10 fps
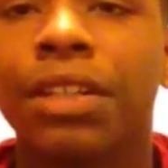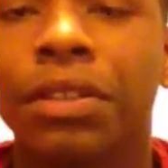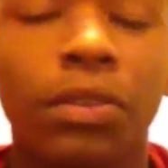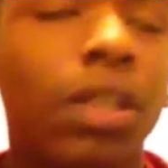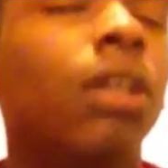it
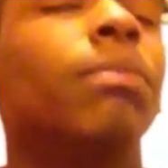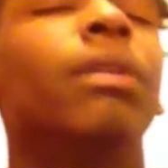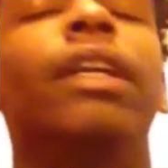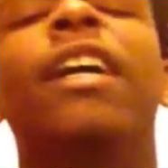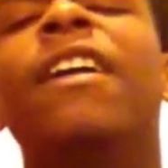going on,
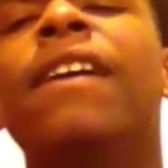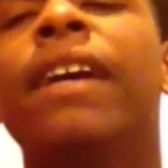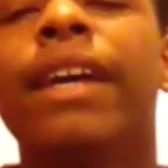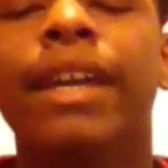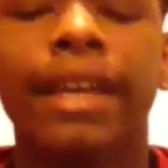but
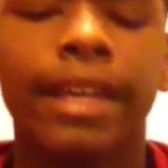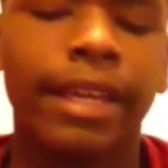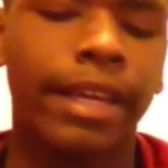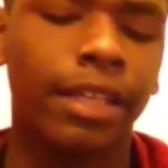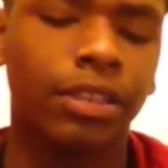
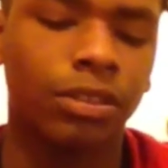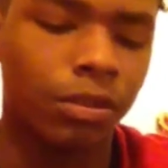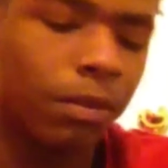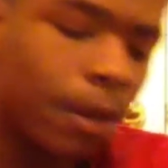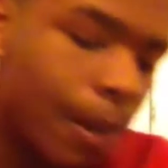yeah, so
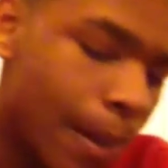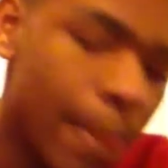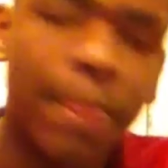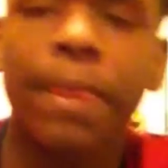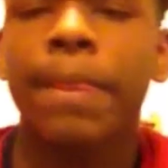
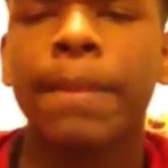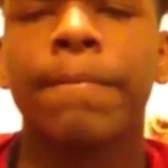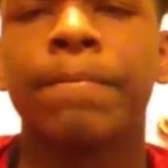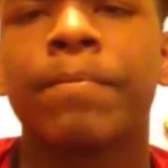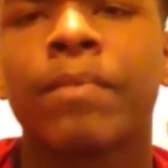Mm,
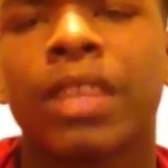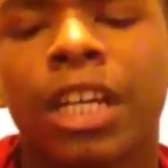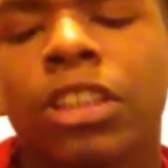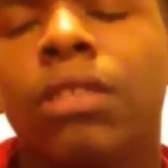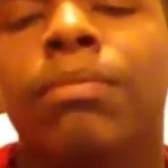
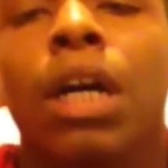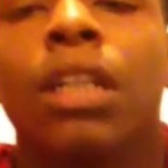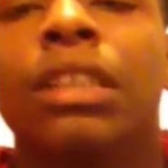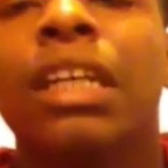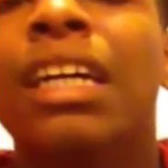that's the
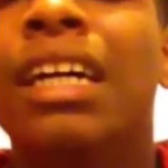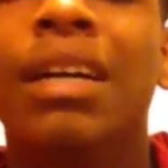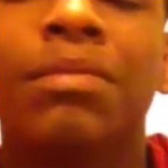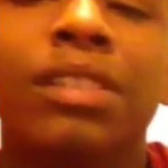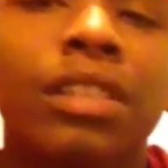box.
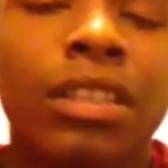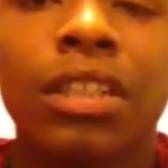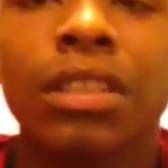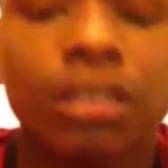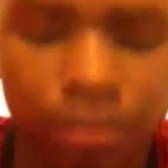I mean,
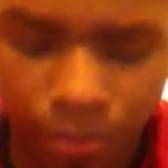nothing